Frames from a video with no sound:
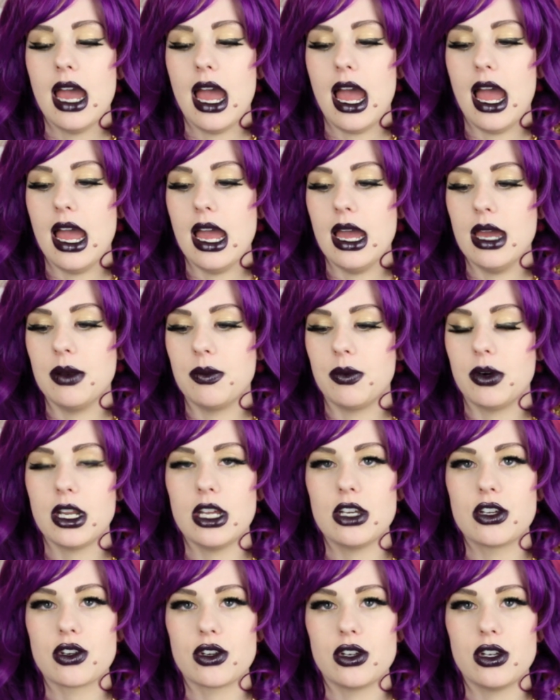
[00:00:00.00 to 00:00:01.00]
And what
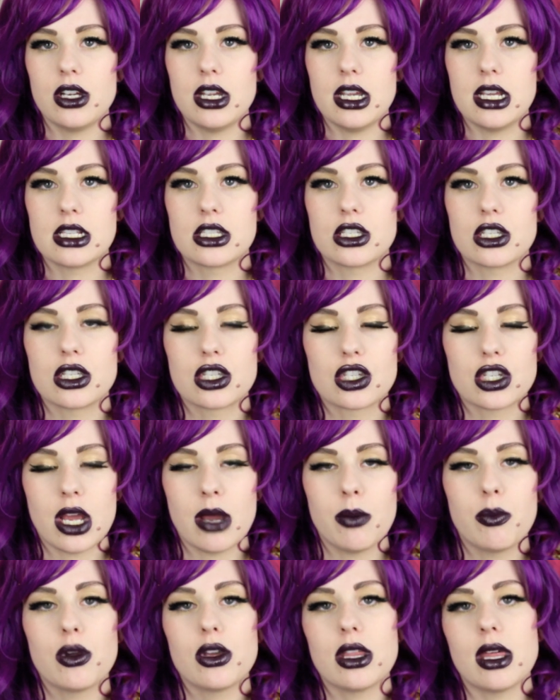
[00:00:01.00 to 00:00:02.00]
I do is just
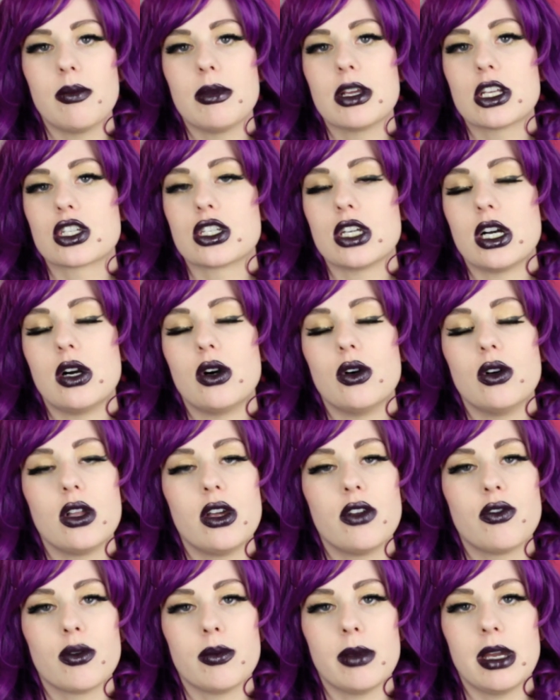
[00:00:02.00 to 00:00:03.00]
shampoo that mixture all
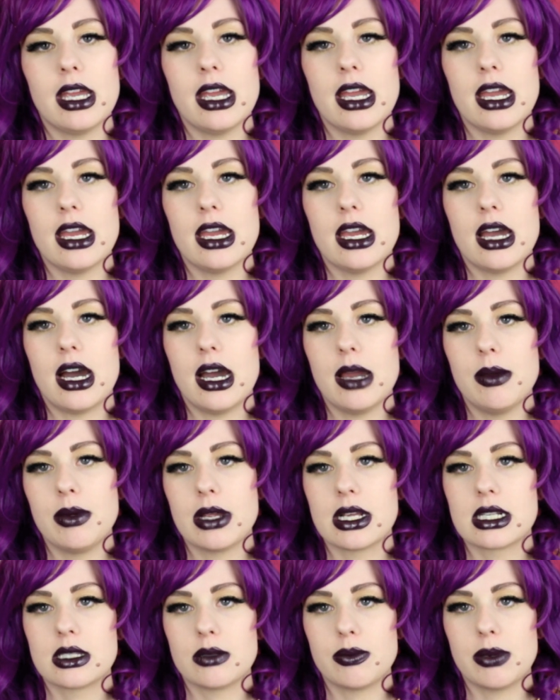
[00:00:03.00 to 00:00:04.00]
over my hair. I
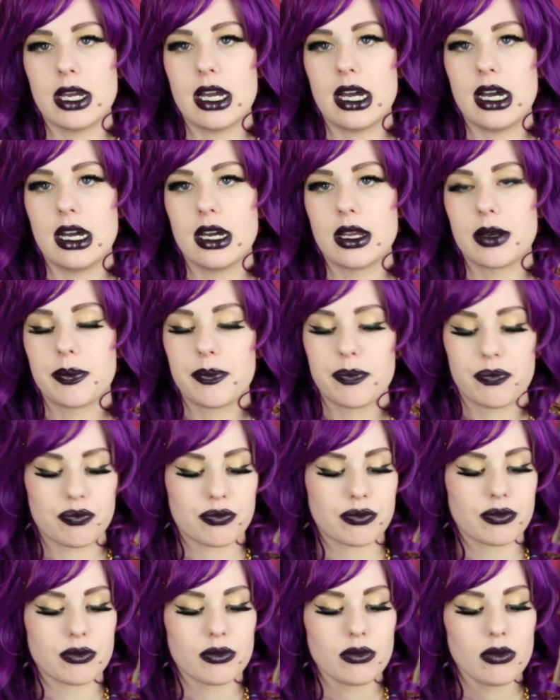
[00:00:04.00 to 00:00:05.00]
mix about
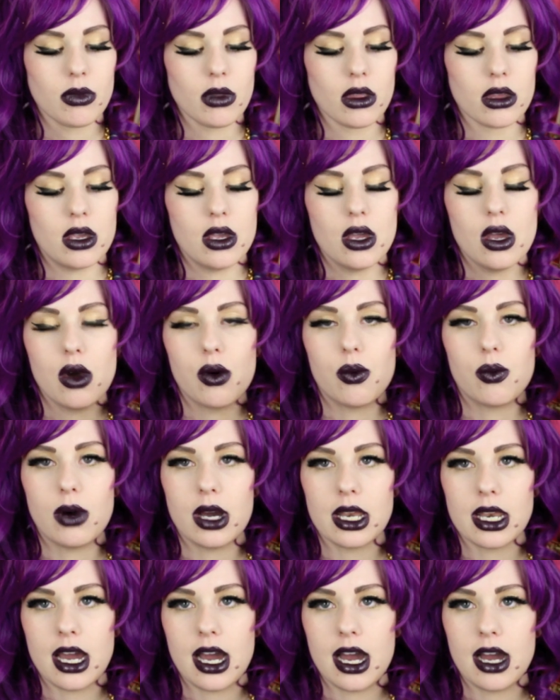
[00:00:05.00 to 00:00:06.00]

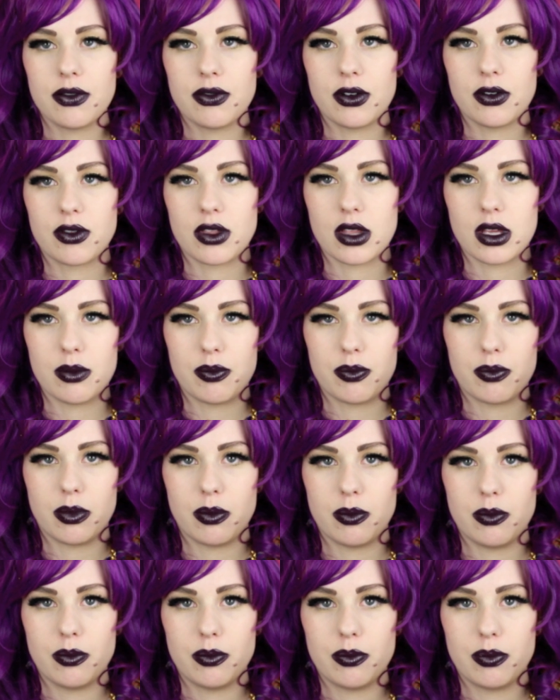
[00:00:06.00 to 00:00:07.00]
1/2 of the
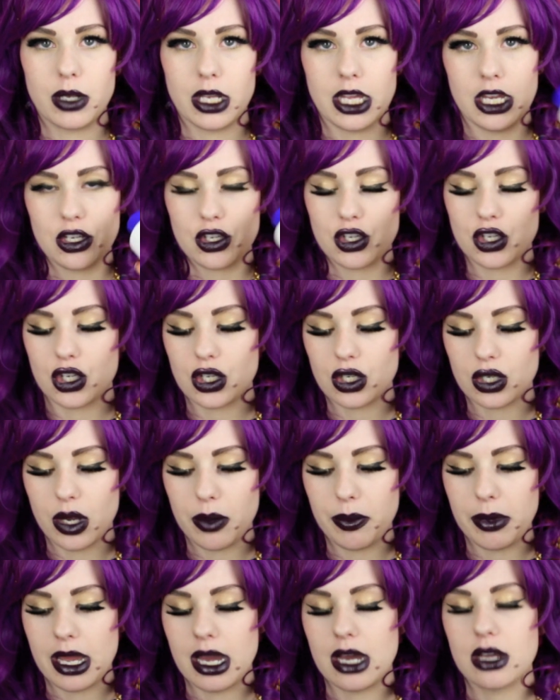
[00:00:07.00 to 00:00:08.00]
bleach
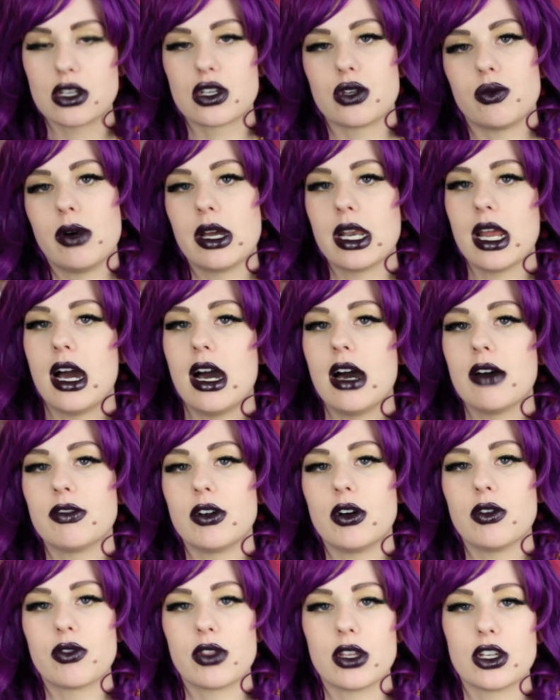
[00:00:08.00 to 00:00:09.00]
amount to 1/2
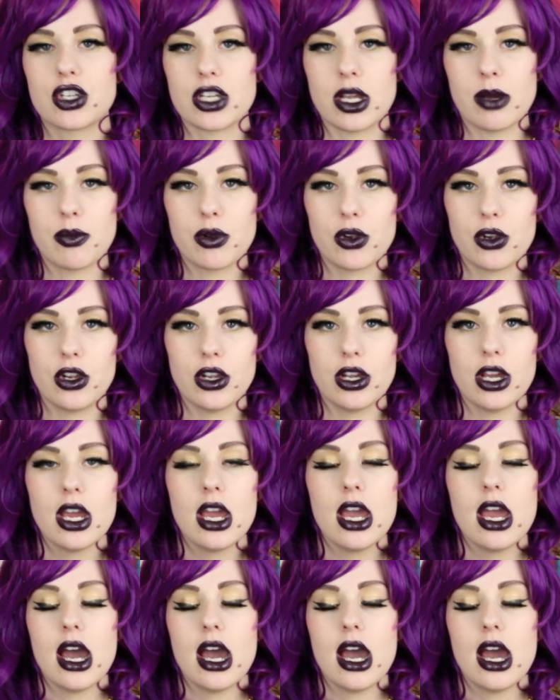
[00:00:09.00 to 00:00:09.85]
of the shampoo.